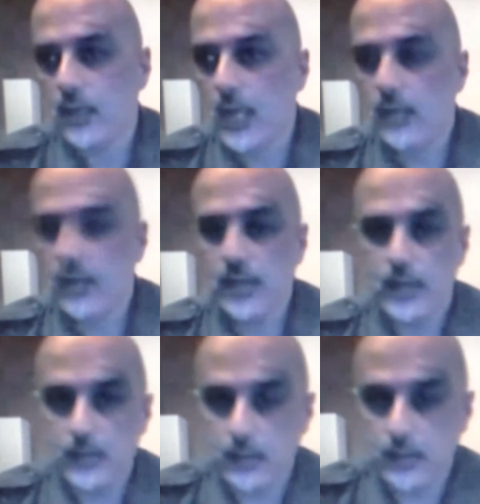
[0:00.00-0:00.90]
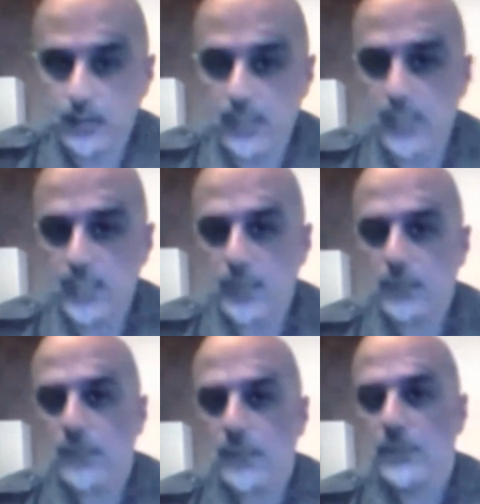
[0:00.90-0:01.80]
And by reading the
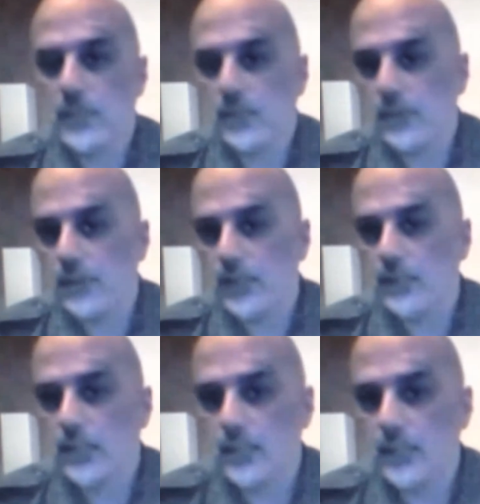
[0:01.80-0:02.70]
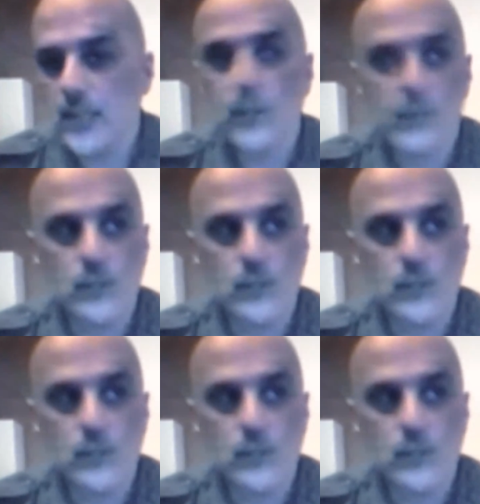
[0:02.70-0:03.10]
Irish myths and other things like that,